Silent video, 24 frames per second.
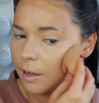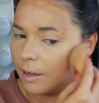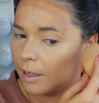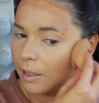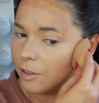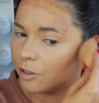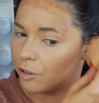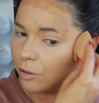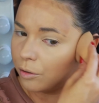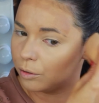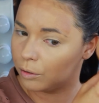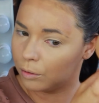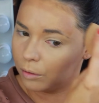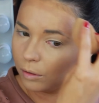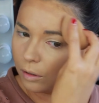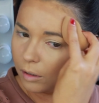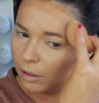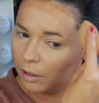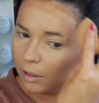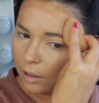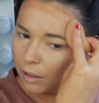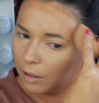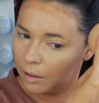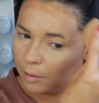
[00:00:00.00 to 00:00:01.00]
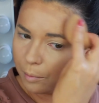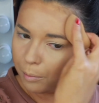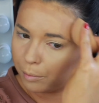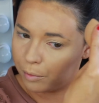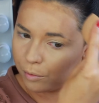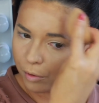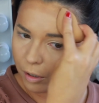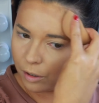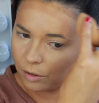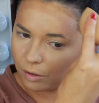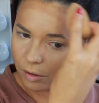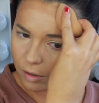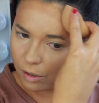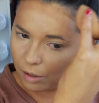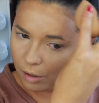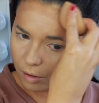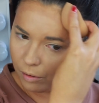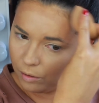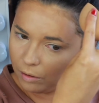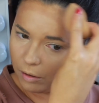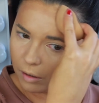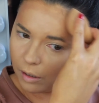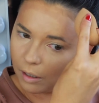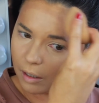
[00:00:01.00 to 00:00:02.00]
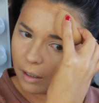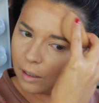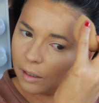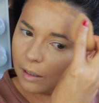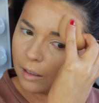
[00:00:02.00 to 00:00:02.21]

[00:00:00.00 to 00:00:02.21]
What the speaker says: natural bronzed look.